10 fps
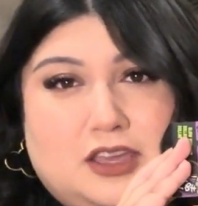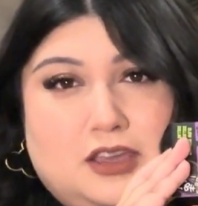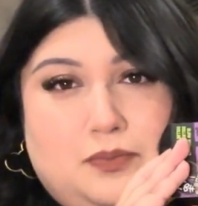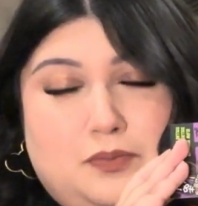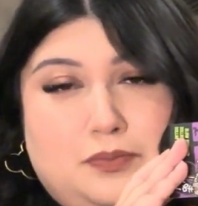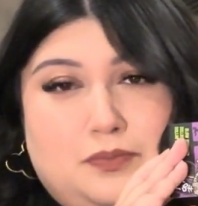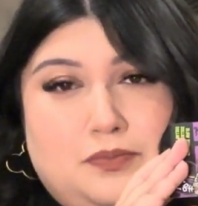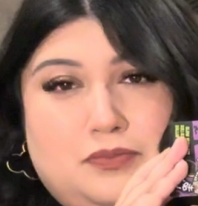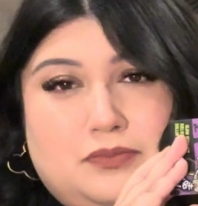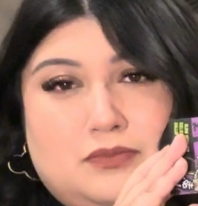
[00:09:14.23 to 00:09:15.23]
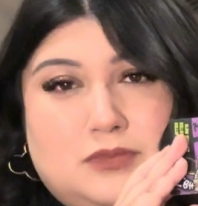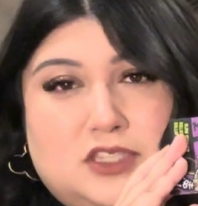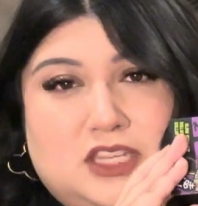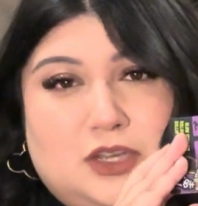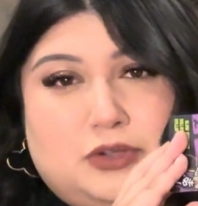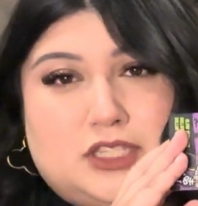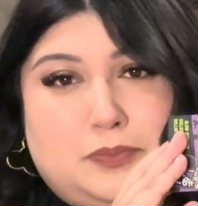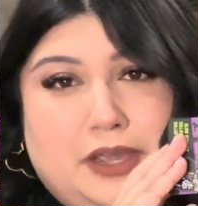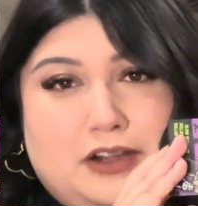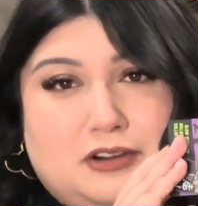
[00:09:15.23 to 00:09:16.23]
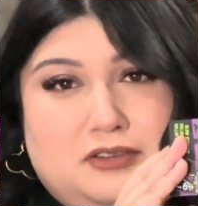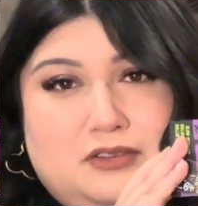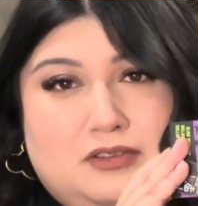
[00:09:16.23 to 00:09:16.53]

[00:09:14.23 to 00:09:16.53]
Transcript: a sequence pattern.